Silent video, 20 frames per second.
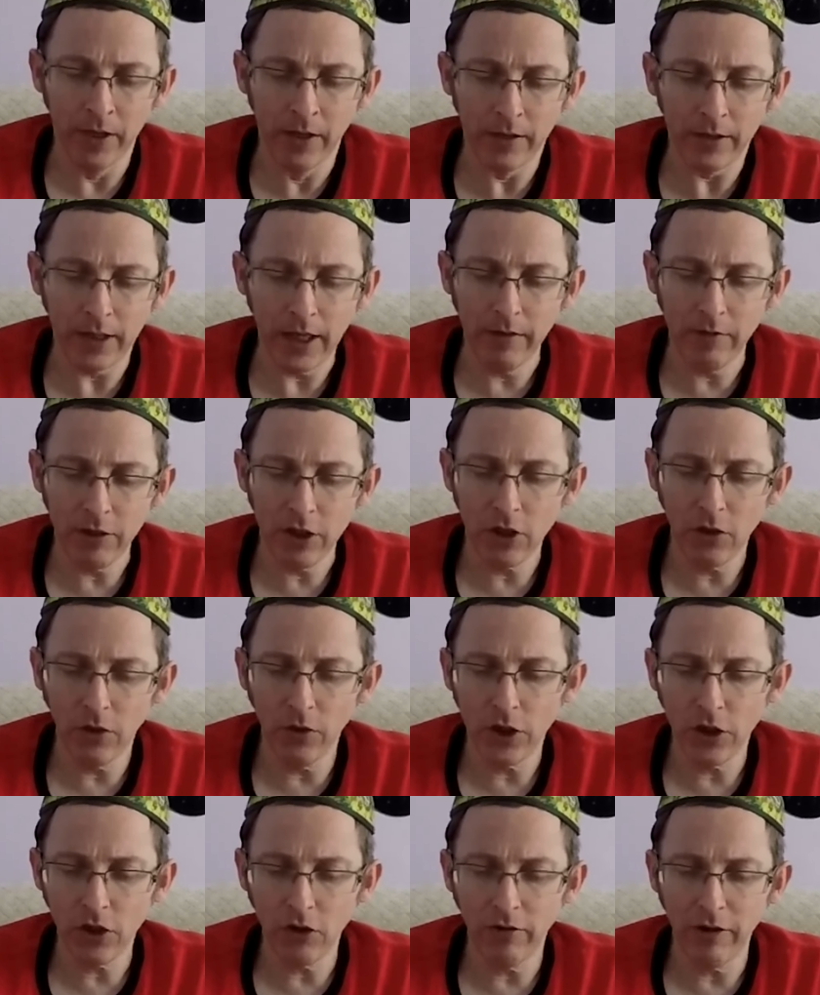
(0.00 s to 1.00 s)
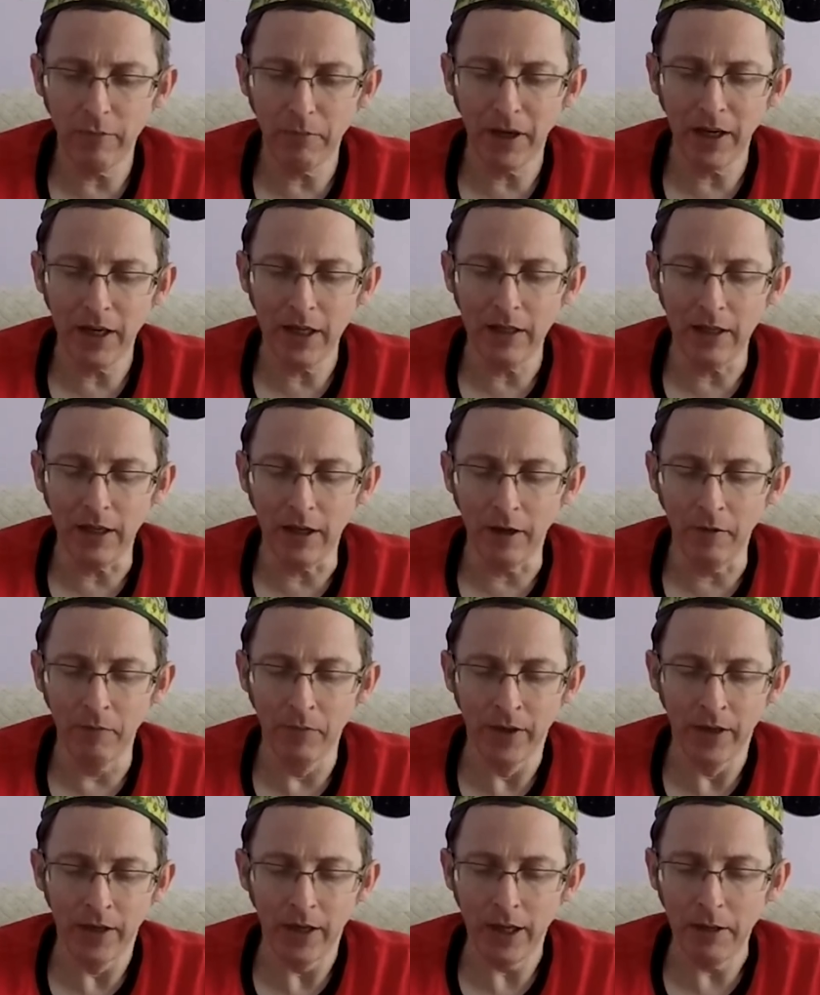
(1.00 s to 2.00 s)
There is Toy Story Mania
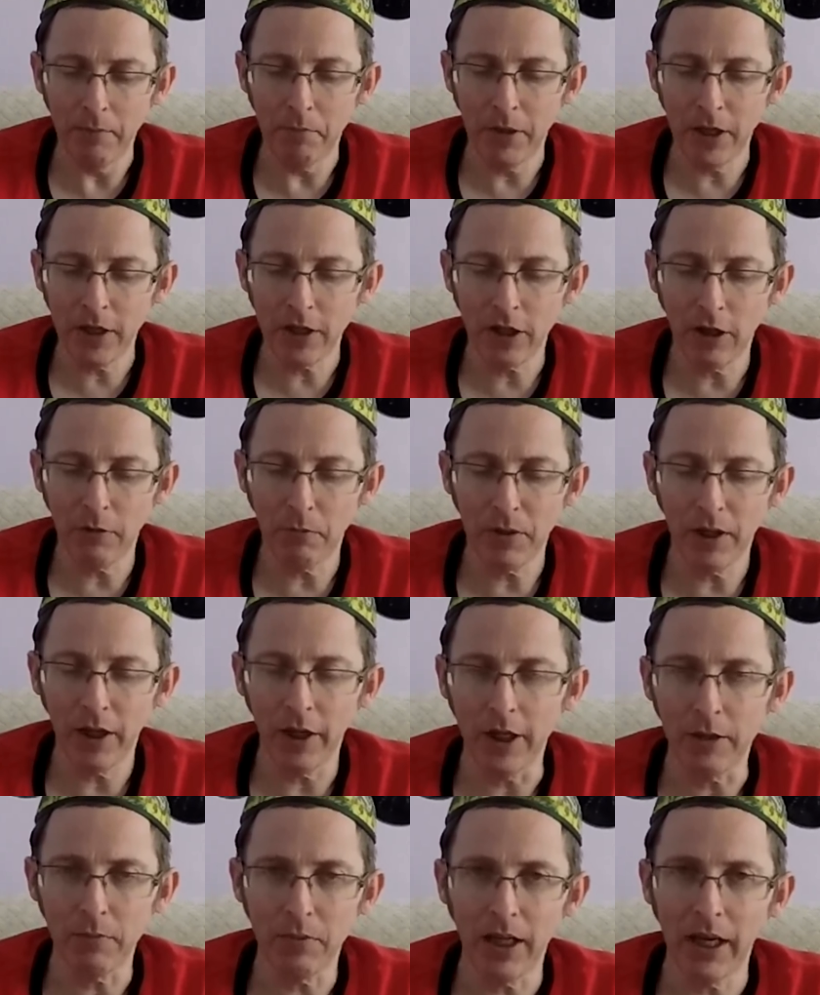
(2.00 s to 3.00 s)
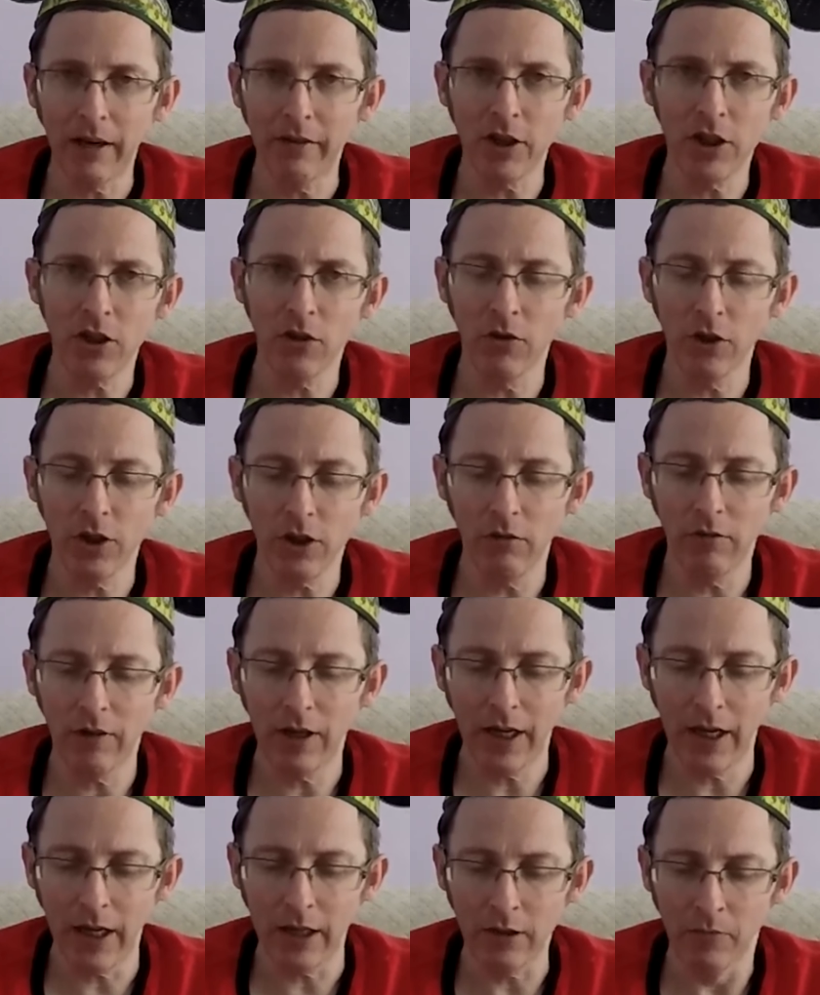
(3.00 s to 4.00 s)
in Pixar Place, but now it's Toy Story
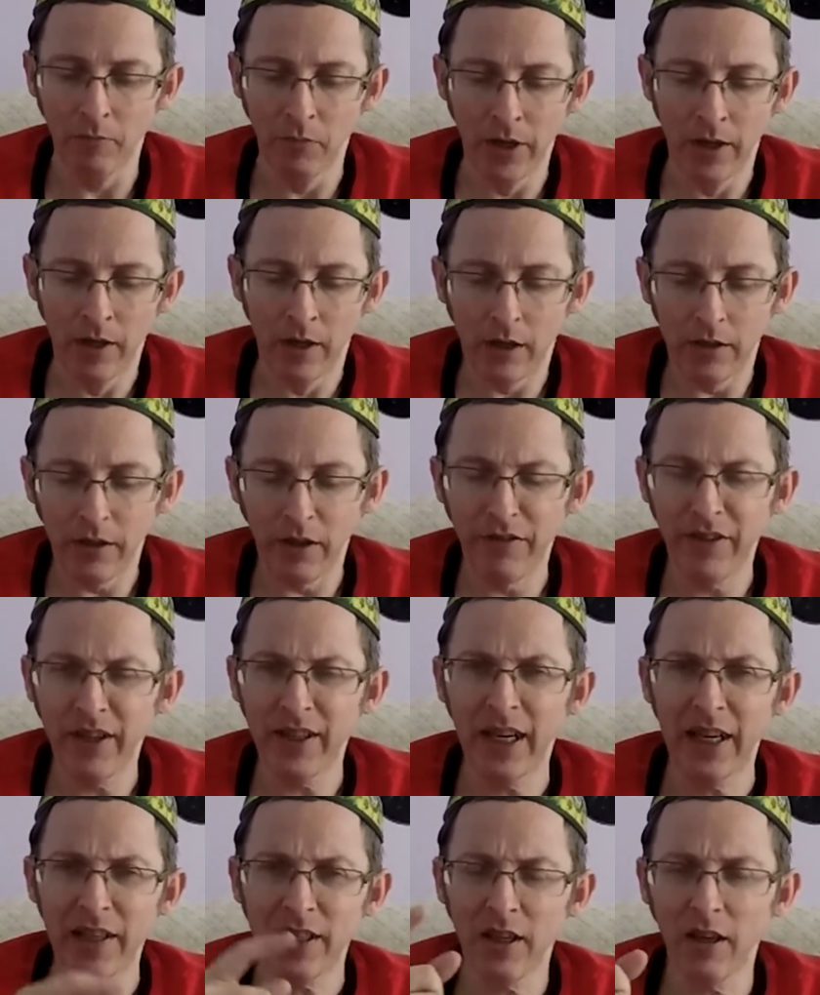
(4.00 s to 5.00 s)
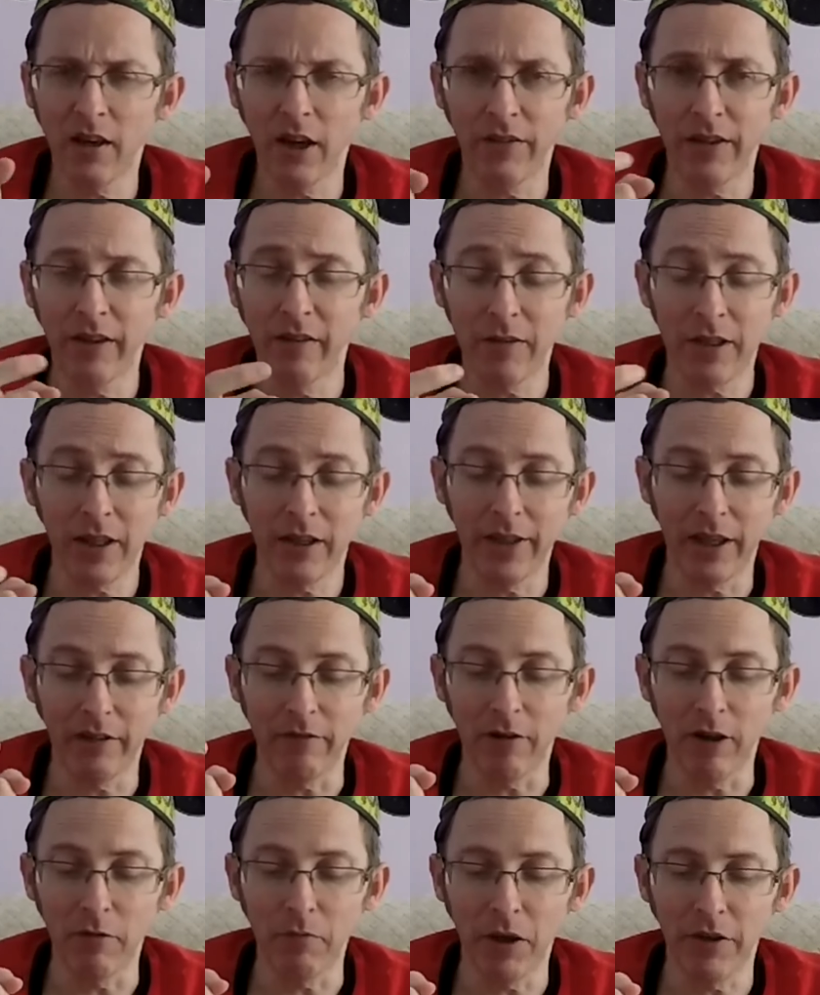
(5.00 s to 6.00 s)
Land, and I think that's like, I've never done that
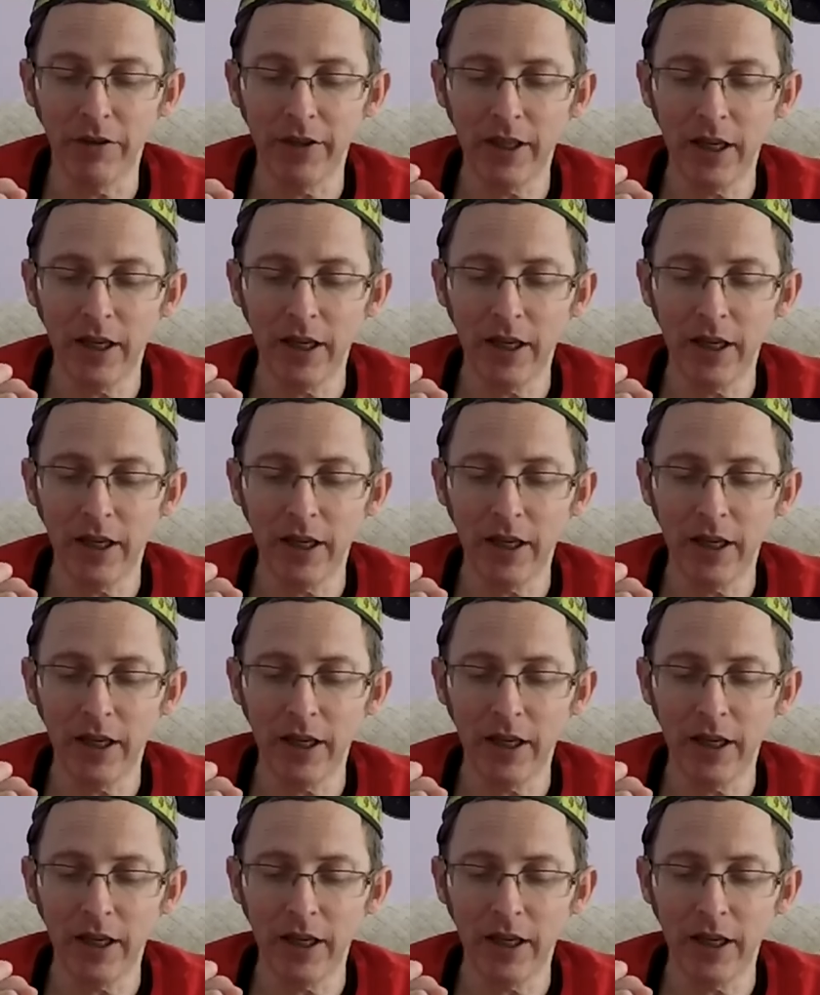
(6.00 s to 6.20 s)
ride, but I think